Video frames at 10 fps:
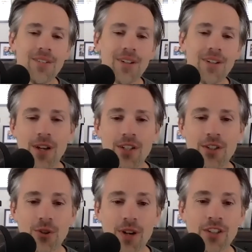What a great
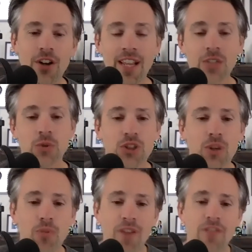story. And Jerry, I guess we should have
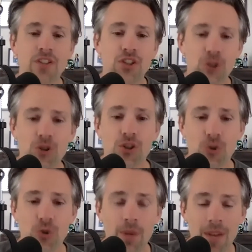prefaced your
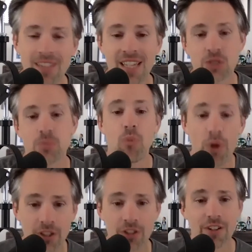story by saying
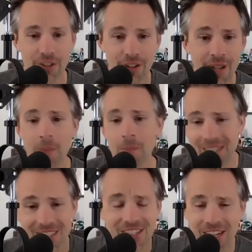spoiler alert,
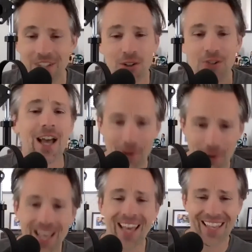because it turned out
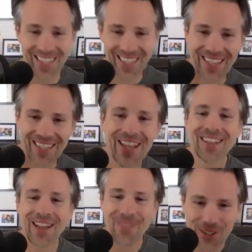okay.
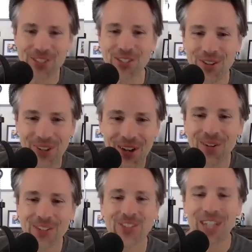That once you
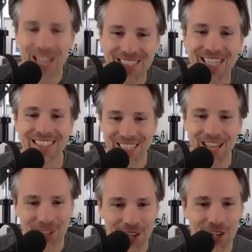guys got
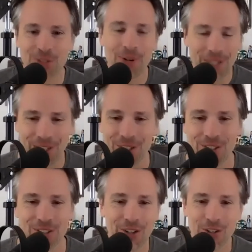together 20 years
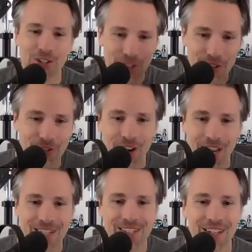later, you're still
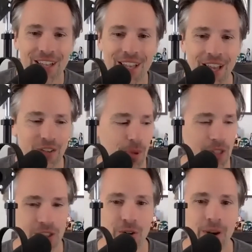friends and you
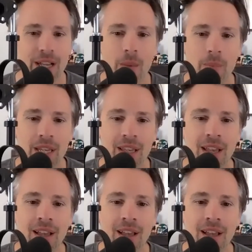built a great company.